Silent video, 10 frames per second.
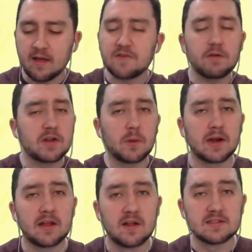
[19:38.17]
Very
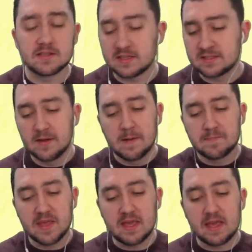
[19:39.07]
quickly answer this.
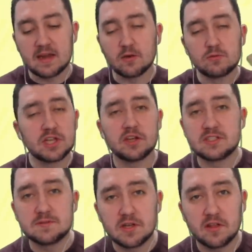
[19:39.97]
In
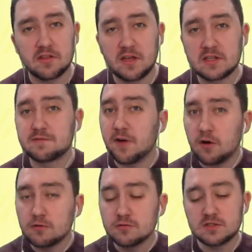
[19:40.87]
alternative side of things,
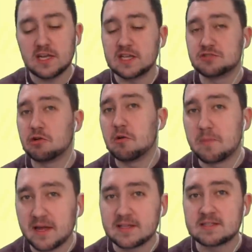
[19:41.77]
Foles in drum and
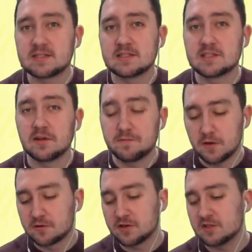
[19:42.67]
bass, Sub
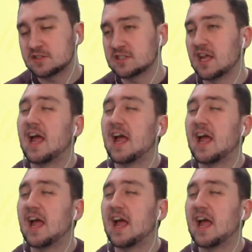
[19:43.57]
Focus,